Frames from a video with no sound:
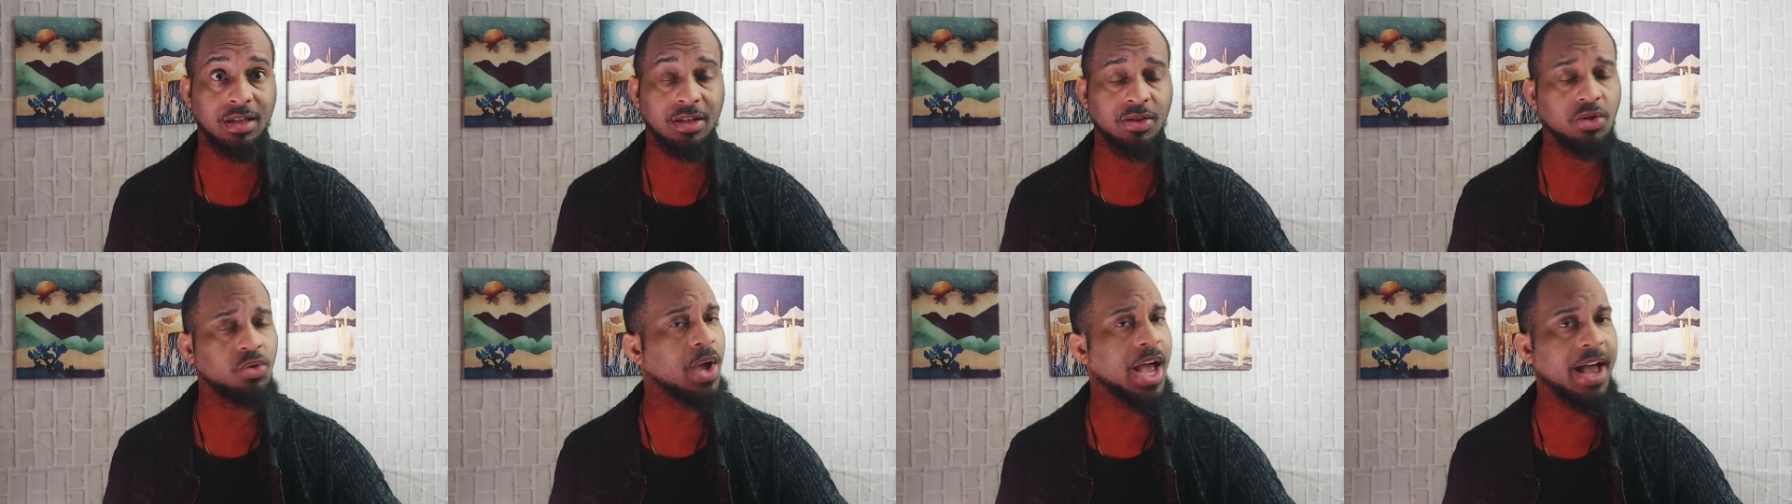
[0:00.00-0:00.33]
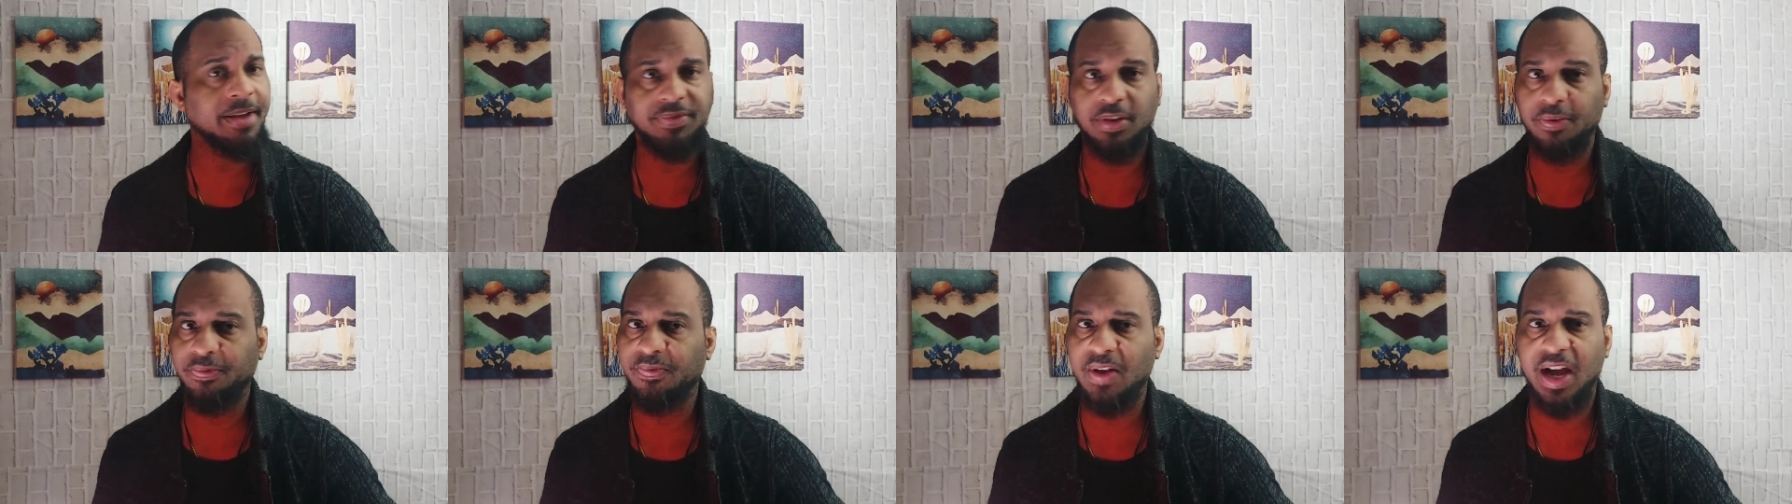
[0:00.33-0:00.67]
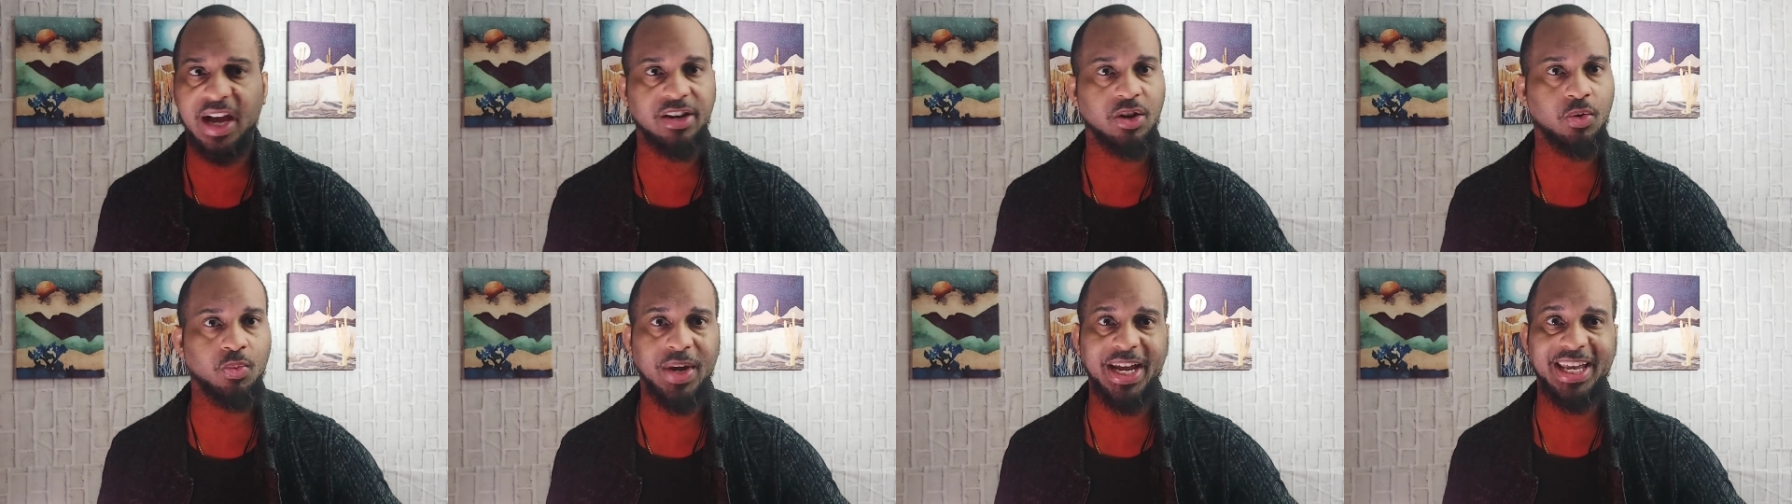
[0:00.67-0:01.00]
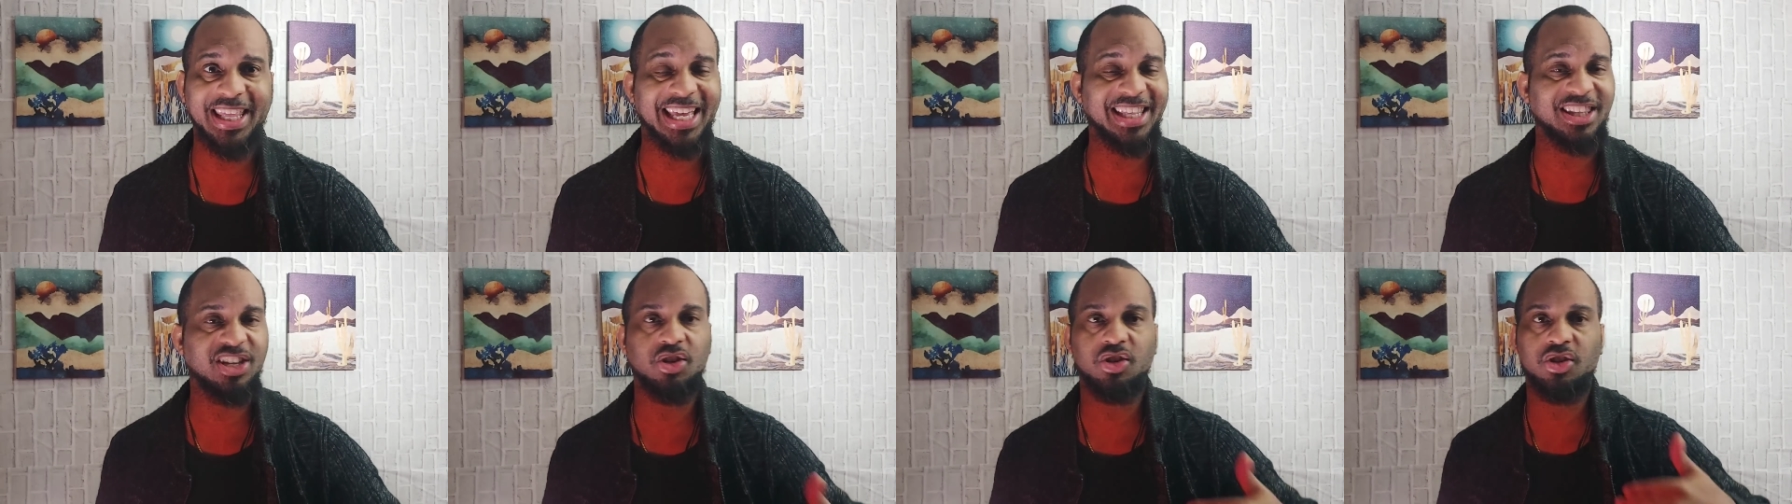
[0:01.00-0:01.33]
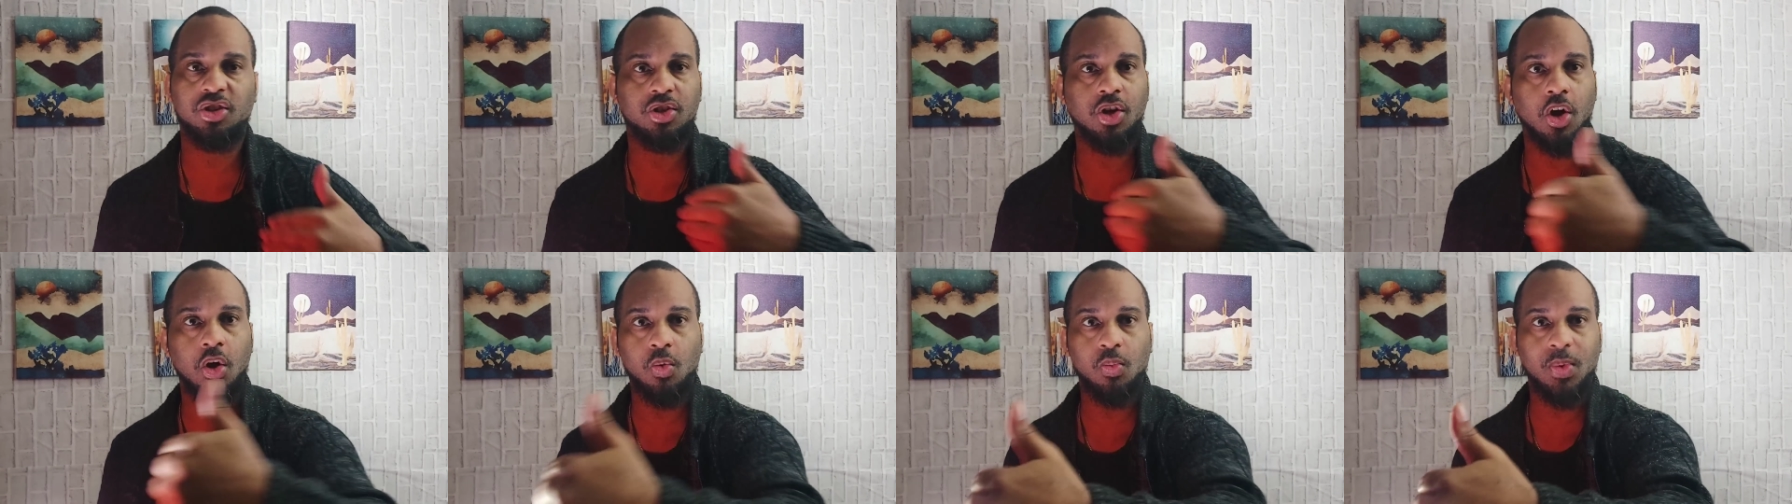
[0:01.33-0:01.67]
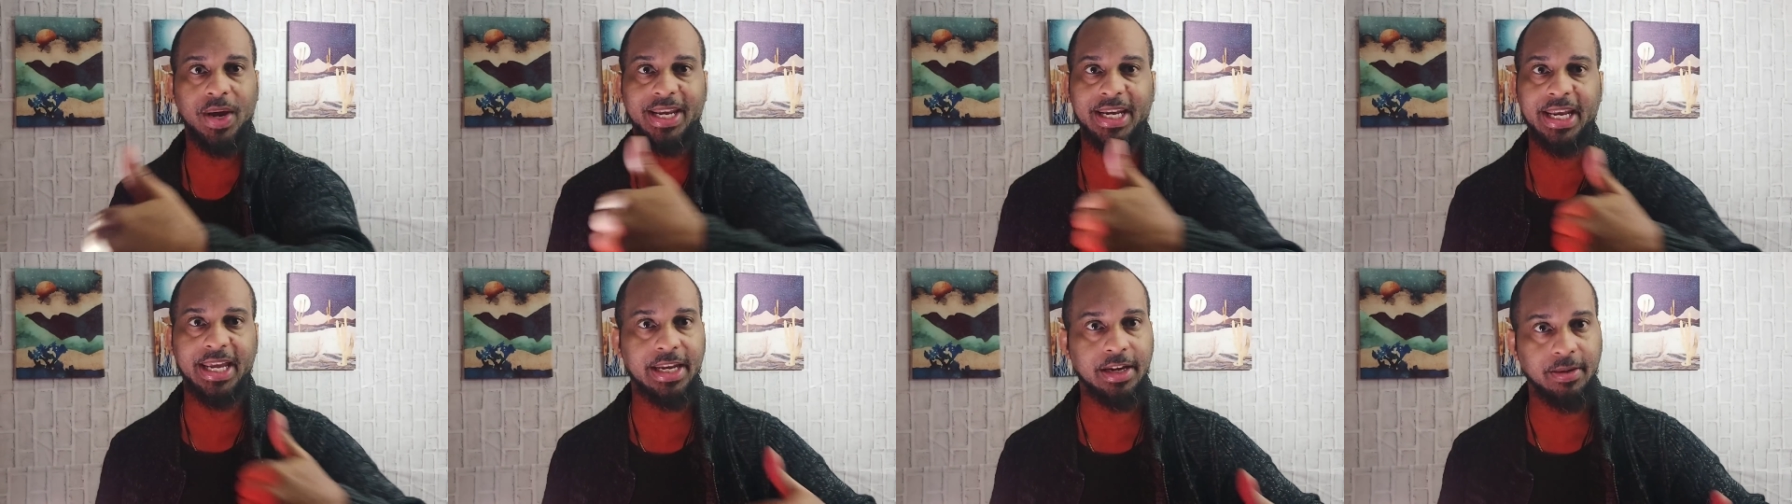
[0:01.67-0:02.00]
You have to find a way that there's no
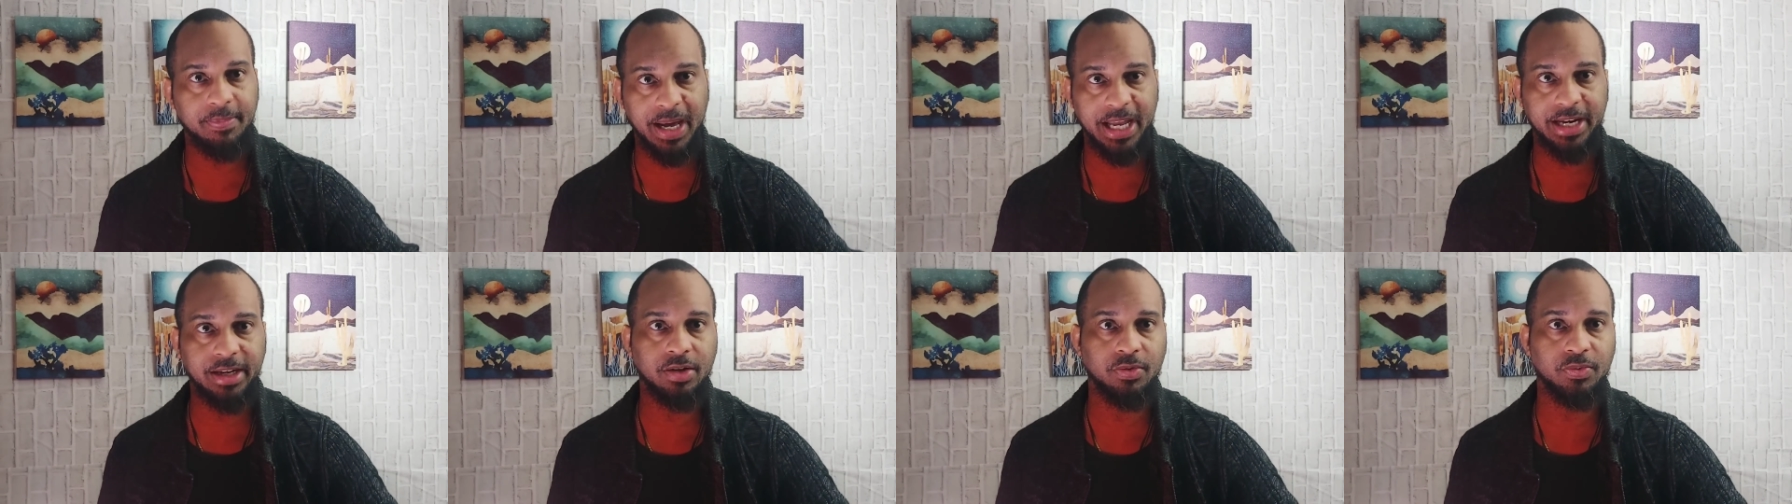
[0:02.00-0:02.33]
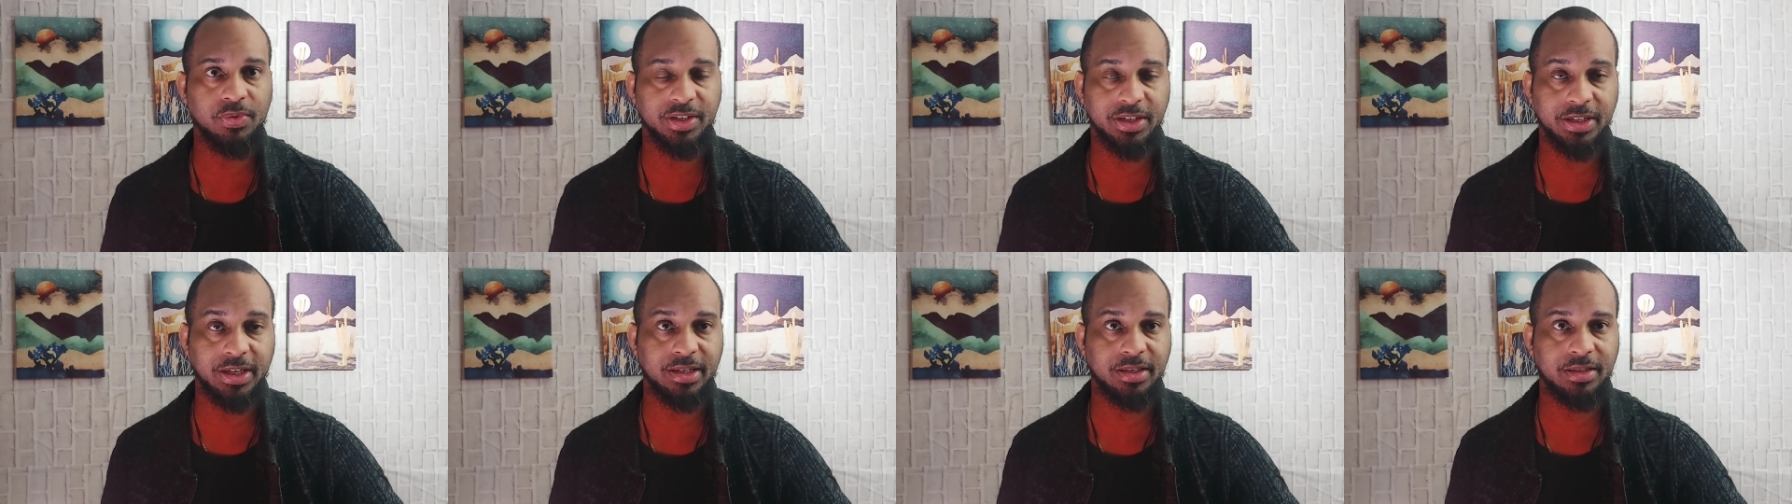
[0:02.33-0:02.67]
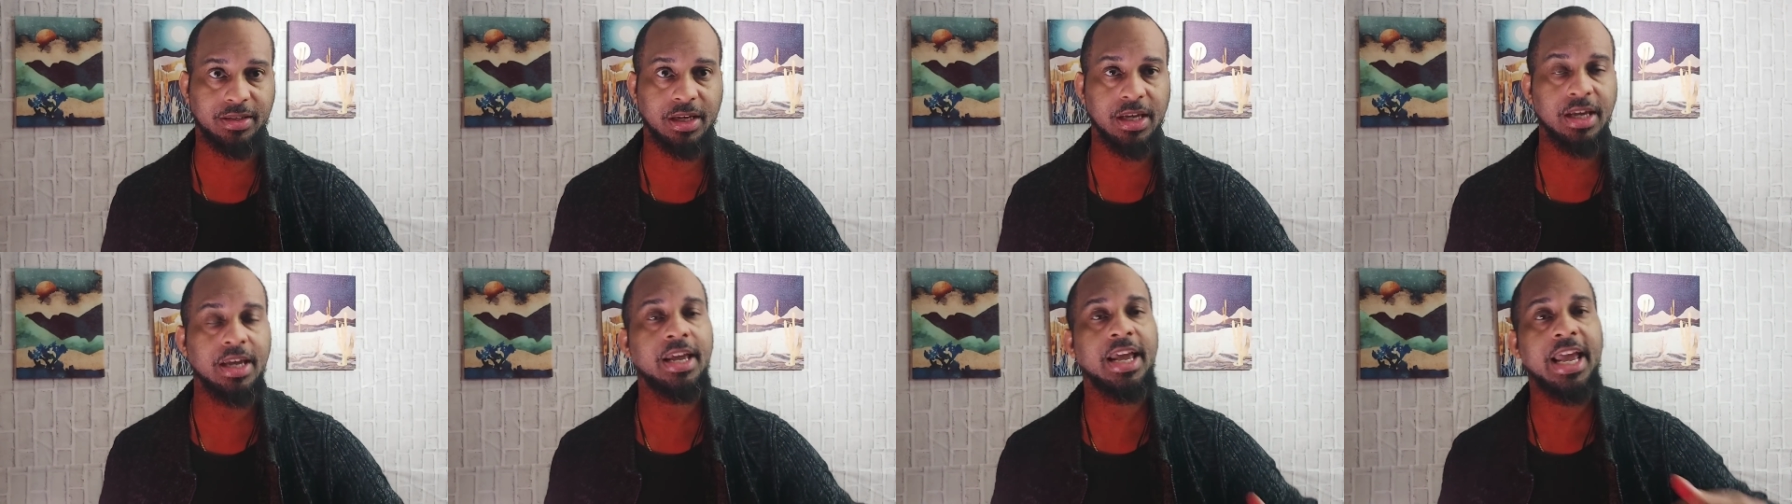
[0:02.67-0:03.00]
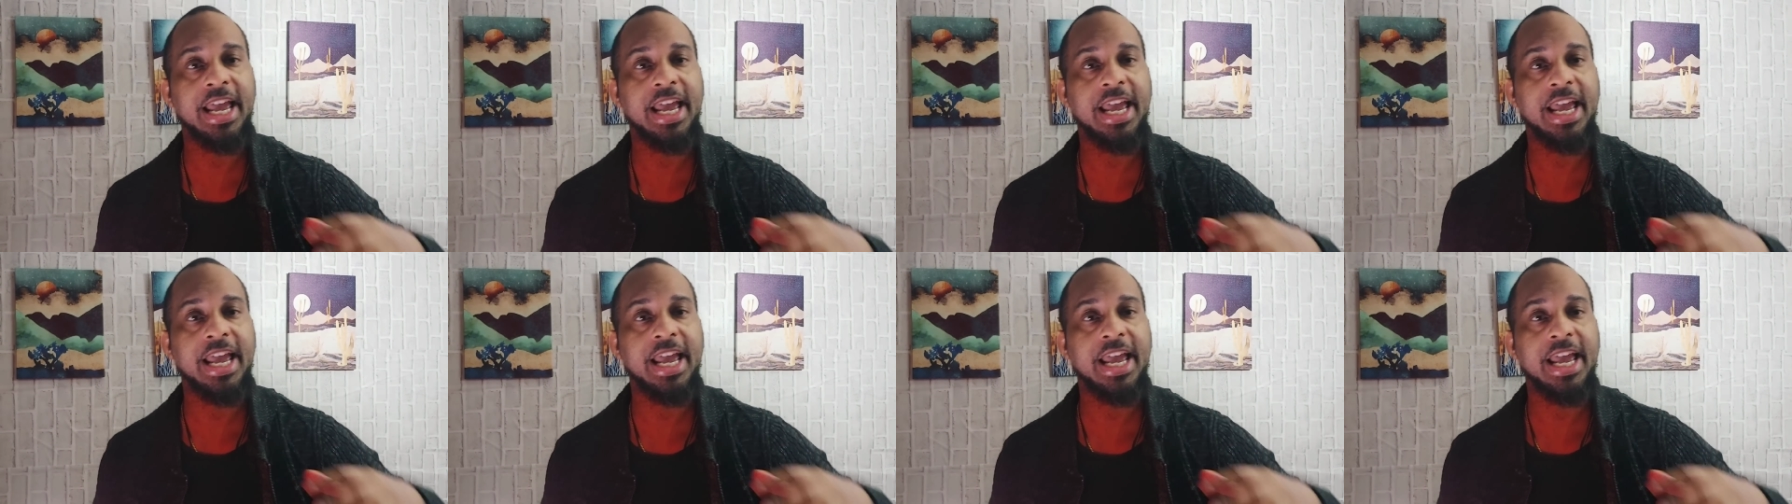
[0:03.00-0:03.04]
way that anybody could resist